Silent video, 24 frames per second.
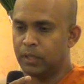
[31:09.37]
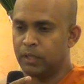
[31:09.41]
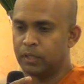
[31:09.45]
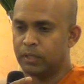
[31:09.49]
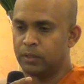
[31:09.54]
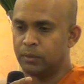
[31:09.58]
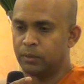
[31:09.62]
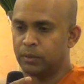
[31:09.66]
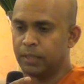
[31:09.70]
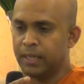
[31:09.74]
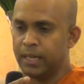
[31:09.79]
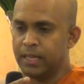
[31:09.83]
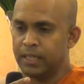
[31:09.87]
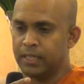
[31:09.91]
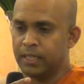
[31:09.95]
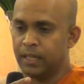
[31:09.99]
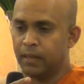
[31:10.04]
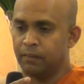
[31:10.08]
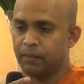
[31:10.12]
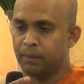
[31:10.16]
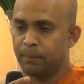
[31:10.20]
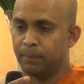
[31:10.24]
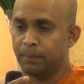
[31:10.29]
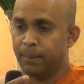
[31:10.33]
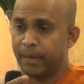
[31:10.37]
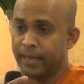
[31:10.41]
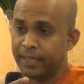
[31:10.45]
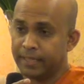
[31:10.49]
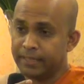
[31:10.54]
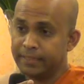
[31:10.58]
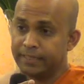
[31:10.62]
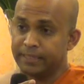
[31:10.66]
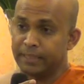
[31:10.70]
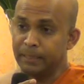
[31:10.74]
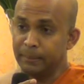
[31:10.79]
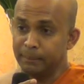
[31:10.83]
to get our
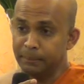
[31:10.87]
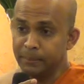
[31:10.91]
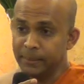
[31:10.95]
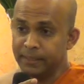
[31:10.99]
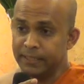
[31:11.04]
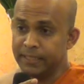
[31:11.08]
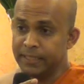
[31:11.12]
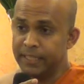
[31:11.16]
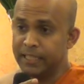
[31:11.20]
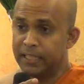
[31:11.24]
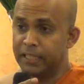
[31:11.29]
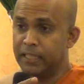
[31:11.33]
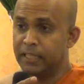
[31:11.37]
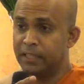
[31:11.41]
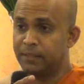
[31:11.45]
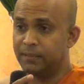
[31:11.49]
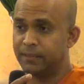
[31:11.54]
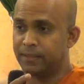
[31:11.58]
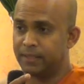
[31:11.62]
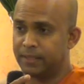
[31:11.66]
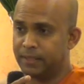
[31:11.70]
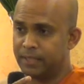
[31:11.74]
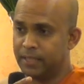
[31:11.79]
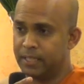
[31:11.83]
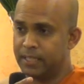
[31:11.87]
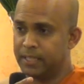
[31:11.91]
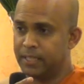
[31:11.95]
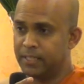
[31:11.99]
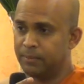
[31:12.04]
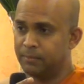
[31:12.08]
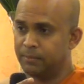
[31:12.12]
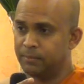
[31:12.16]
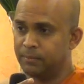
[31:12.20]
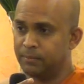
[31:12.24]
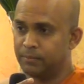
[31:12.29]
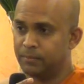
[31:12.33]
parasympathetic nervous
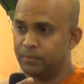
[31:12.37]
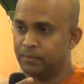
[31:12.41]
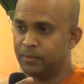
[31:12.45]
system